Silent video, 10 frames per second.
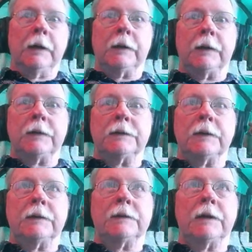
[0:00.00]
Let's
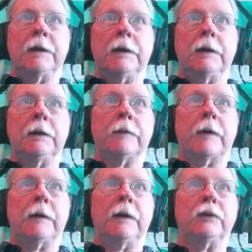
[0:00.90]
save.
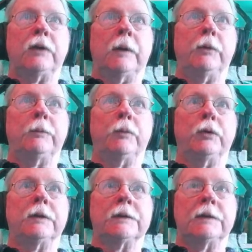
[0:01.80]
And actually, I'm going to put
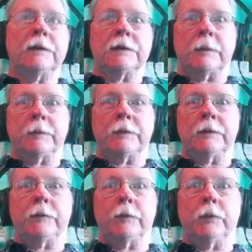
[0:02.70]
this in the substance
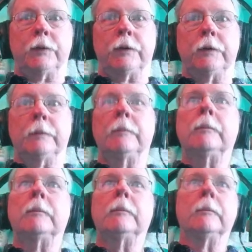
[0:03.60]
folder.
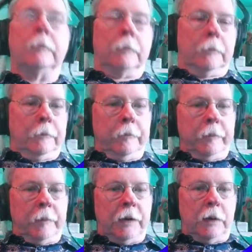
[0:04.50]

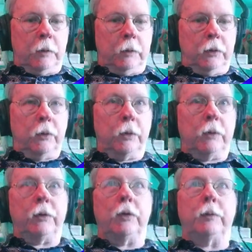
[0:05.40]
And now we'll do the one with
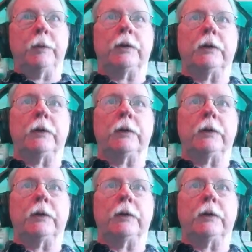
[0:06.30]
no materials